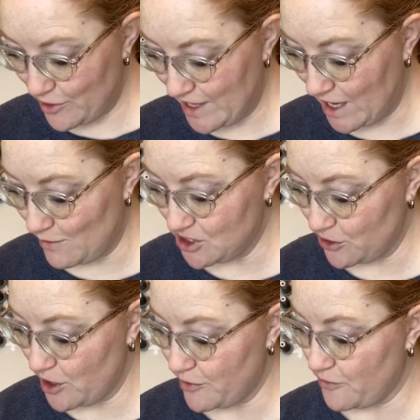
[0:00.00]
more thing I will show
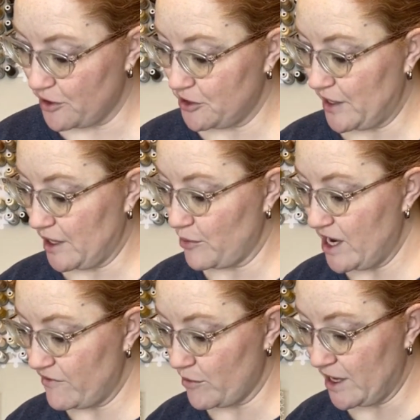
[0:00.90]
you before doing a
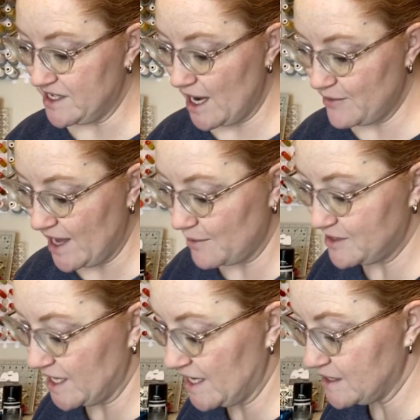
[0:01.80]
break for my time
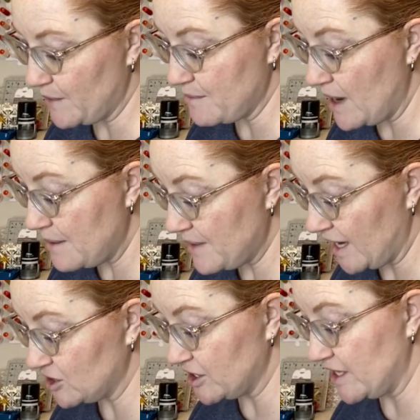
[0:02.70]
lapse is my mom
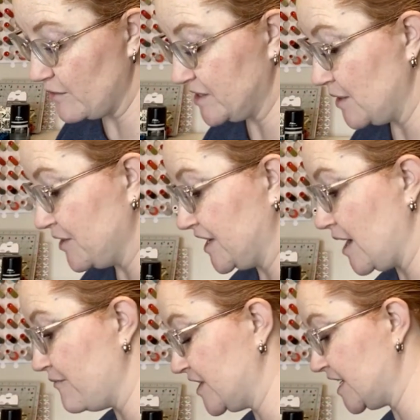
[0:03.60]
actually was able to
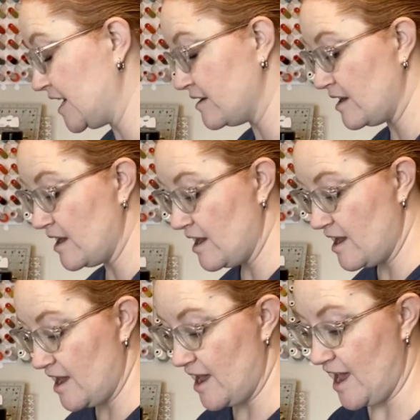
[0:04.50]
come visit,
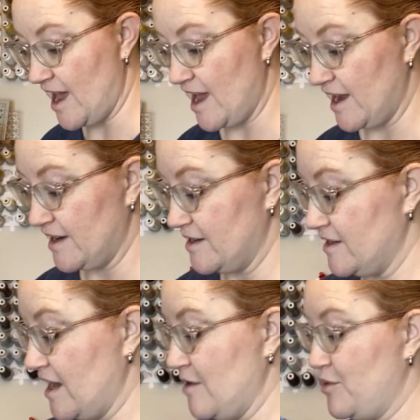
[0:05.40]

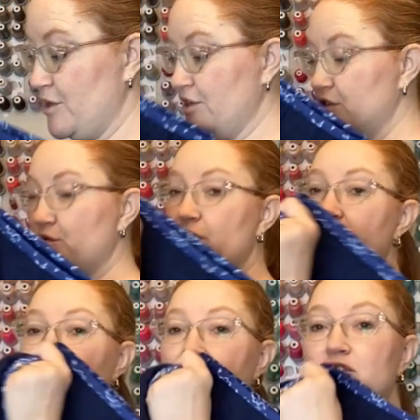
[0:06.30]
and I put her to
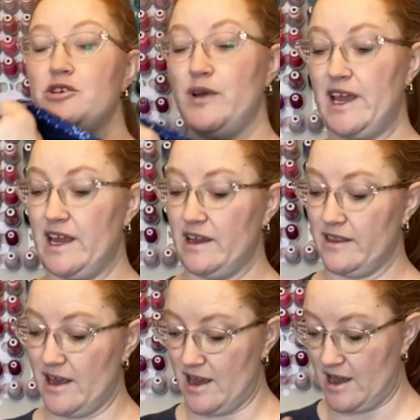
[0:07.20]
work
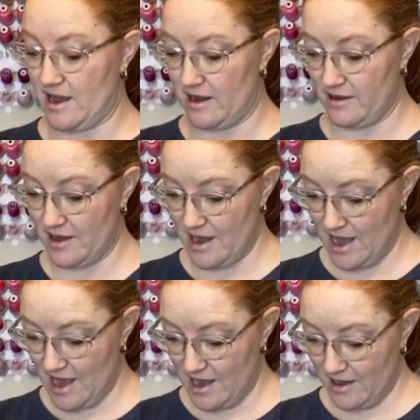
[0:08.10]
doing the
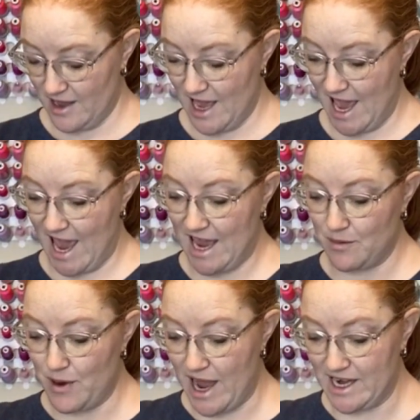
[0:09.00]

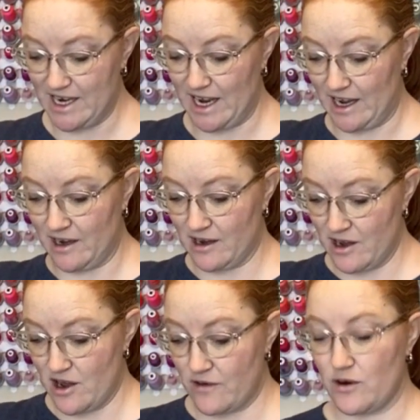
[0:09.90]
hand binding
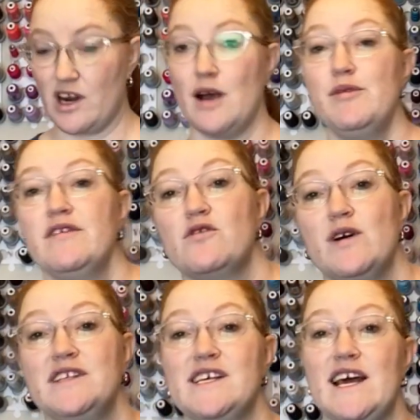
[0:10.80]
for a couple of
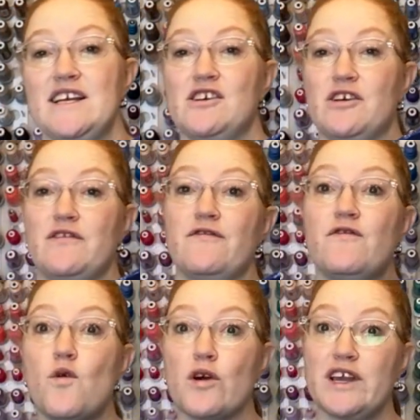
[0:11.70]
quilts that I started
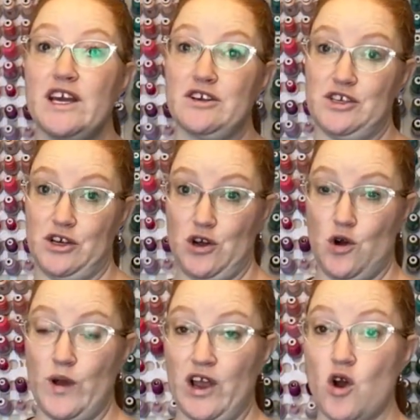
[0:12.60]
4 years
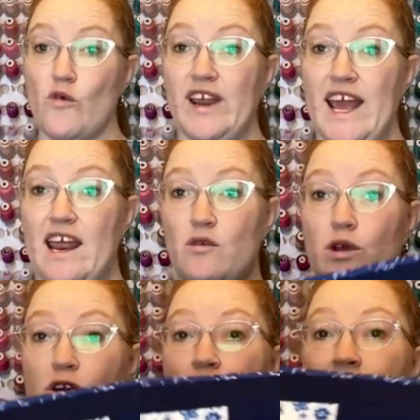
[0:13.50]
ago when COVID hit and
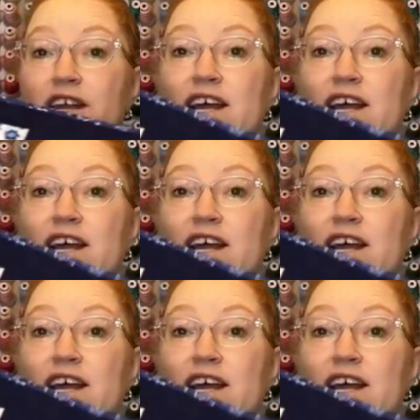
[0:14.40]
we were all in